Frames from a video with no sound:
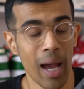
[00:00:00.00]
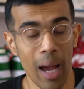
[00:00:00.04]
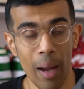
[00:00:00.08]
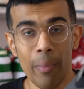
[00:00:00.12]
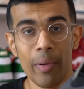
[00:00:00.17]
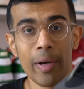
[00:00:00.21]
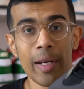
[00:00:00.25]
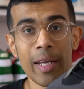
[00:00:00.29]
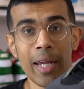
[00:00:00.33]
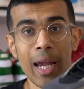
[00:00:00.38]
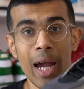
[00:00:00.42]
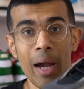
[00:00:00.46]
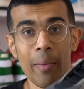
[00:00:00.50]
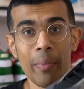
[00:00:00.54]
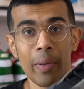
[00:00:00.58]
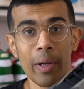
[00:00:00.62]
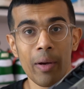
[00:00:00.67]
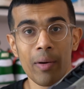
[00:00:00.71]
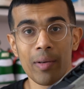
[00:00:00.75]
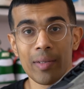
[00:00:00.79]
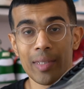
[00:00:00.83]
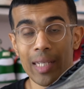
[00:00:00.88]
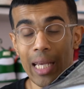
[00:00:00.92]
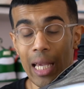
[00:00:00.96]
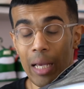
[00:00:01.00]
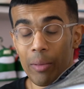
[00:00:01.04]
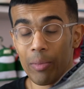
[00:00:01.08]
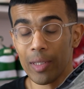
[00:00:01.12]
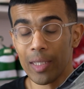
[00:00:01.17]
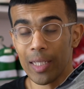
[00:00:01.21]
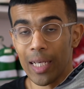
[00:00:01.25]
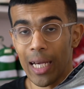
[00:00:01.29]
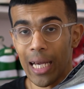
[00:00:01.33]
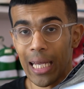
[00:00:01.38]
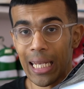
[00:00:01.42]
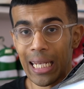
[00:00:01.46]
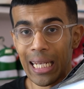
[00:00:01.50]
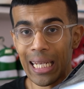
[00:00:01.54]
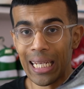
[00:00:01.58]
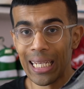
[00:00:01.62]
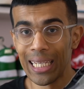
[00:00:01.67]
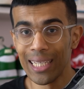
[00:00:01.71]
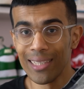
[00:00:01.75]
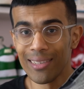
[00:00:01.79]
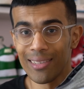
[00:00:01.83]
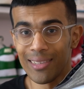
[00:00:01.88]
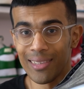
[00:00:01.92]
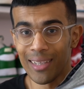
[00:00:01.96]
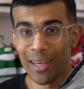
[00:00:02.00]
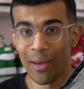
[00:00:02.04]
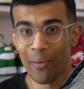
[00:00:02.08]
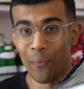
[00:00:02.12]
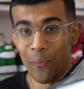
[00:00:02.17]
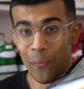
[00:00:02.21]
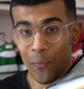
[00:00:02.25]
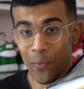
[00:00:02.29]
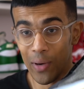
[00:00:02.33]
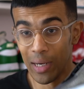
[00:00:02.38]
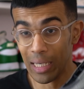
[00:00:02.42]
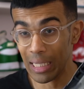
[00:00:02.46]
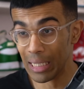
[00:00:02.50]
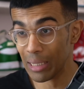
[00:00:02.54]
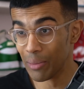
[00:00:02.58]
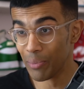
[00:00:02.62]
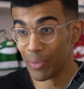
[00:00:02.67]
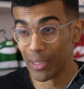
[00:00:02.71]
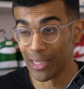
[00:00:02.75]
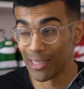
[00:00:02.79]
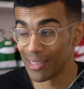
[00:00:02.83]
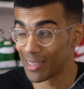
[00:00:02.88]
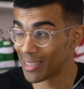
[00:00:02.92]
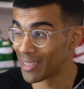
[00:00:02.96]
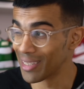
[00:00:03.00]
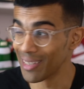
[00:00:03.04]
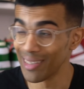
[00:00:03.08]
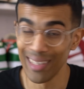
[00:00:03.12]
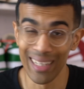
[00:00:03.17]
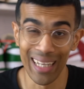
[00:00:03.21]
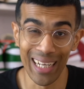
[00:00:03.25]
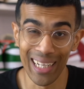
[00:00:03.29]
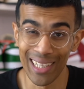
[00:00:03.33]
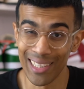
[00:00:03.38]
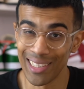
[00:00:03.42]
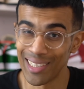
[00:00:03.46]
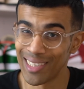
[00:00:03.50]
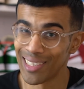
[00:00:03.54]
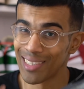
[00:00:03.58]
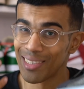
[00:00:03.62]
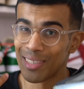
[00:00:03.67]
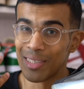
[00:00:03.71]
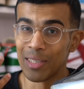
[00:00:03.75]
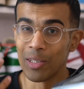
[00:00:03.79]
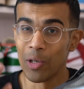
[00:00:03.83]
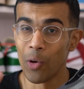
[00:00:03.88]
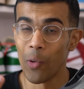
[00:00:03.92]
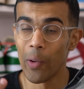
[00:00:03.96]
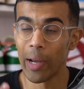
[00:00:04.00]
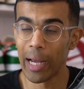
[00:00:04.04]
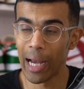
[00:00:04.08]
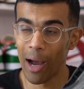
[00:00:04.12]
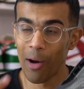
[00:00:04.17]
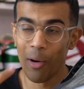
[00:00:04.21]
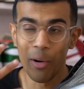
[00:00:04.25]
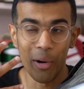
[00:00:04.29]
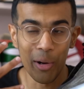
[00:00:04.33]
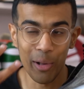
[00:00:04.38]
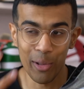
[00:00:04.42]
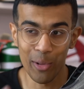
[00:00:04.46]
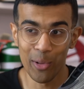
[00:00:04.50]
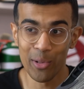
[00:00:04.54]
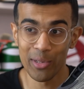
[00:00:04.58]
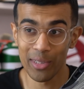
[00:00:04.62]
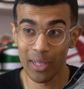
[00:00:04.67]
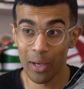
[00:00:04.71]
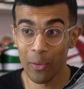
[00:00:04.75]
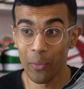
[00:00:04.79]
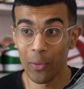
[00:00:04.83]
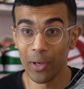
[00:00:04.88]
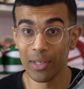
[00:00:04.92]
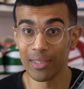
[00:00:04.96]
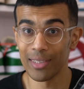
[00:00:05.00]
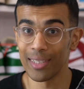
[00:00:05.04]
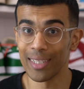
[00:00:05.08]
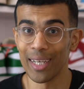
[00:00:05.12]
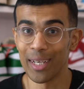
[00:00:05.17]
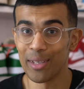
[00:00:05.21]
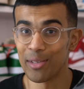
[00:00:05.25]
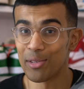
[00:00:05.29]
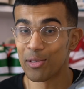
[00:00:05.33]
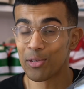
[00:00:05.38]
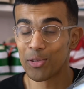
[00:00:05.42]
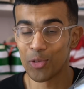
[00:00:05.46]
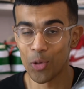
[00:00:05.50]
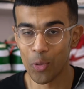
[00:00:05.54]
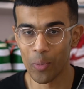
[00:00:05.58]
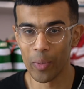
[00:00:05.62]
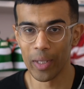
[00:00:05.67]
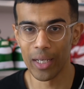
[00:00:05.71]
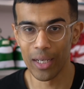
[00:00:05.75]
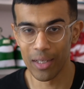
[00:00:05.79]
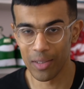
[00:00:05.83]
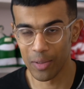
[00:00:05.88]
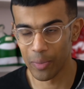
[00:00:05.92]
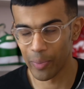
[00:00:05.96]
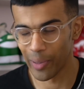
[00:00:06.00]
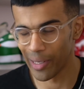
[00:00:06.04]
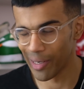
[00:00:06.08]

I'm pretty happy I was able to at least get one, but still, like, just knowing how close I was to get so many other